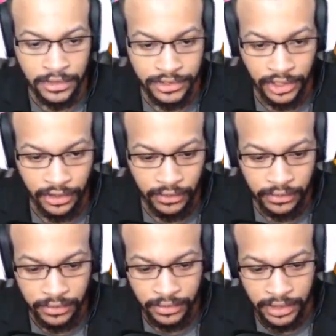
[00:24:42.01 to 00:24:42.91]
So
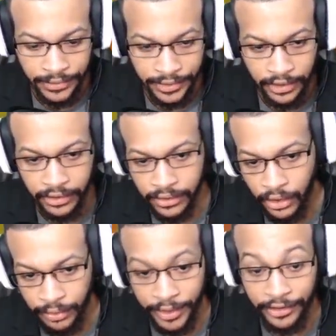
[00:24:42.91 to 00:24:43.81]
here we go,
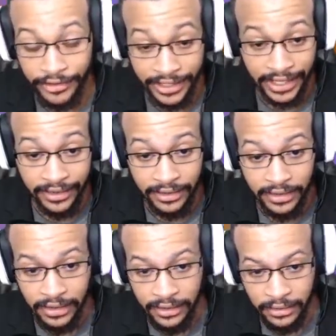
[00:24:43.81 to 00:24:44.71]
coke propeller again,
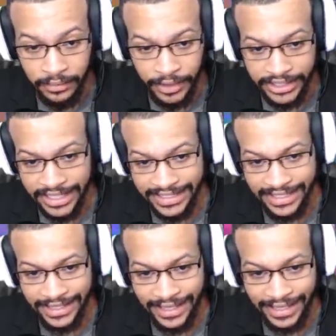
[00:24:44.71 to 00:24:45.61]
because I
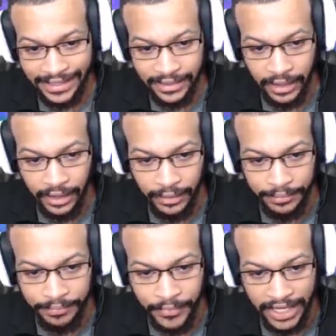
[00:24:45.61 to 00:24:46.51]
did land
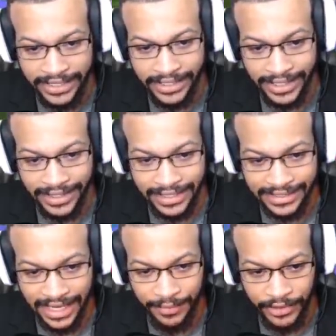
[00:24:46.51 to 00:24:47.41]
that
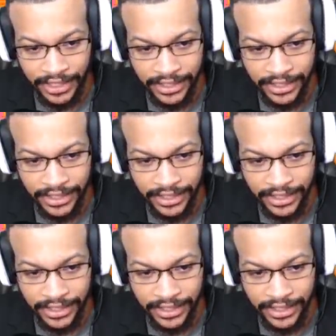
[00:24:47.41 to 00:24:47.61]
snipe on that